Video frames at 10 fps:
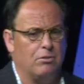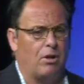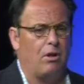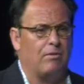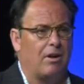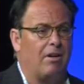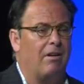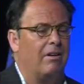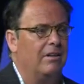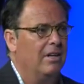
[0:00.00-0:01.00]
with all of our
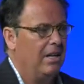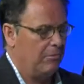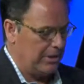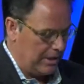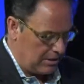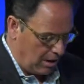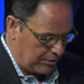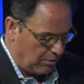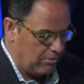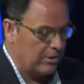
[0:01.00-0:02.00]
heart, and we lean not to
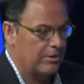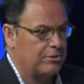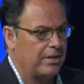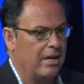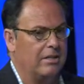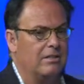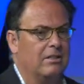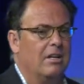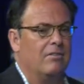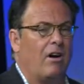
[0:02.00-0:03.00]
our own understandings.
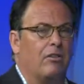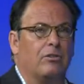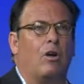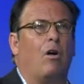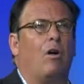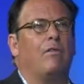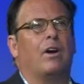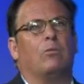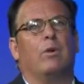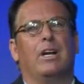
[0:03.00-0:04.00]
Father, in all of
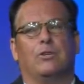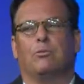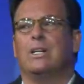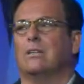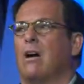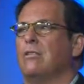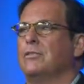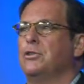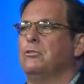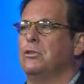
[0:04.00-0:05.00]
our ways, we
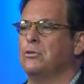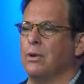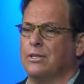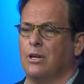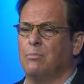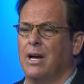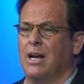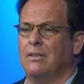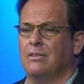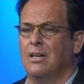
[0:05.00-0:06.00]
acknowledge you and you direct our
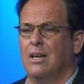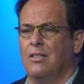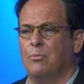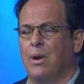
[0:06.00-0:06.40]
path. The